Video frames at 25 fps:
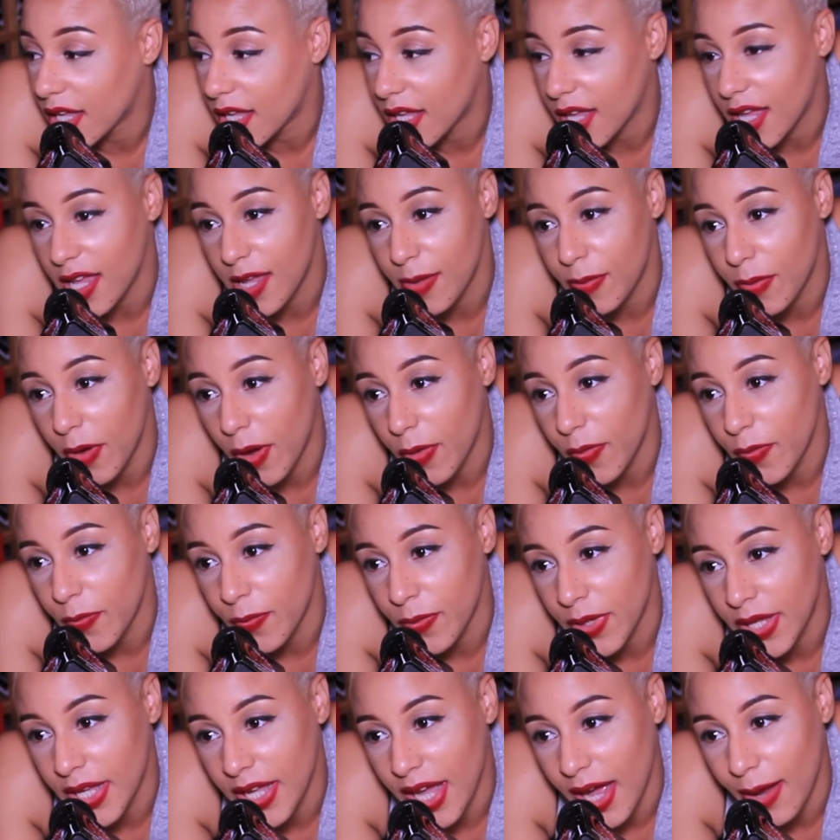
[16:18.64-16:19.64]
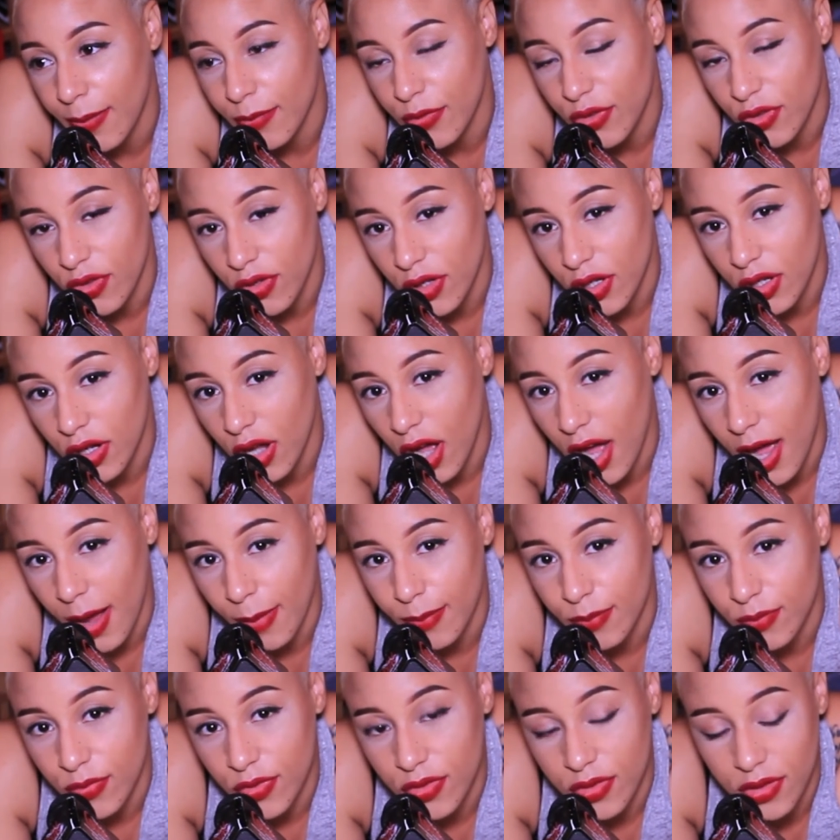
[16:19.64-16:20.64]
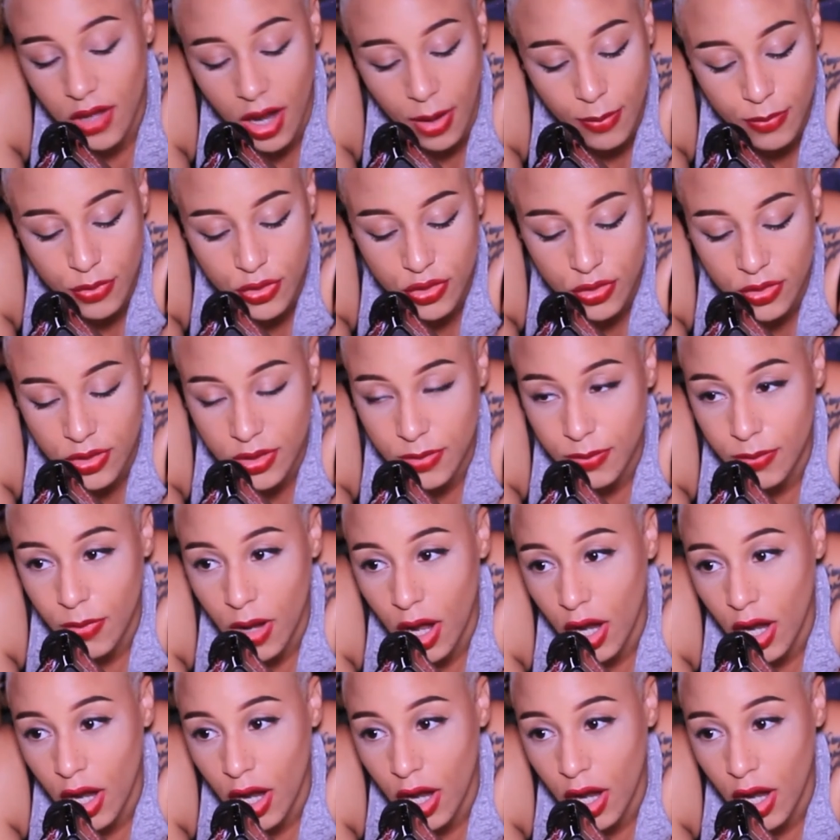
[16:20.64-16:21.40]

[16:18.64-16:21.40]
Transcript: Keep up with me. I'm doing a lot. I'm doing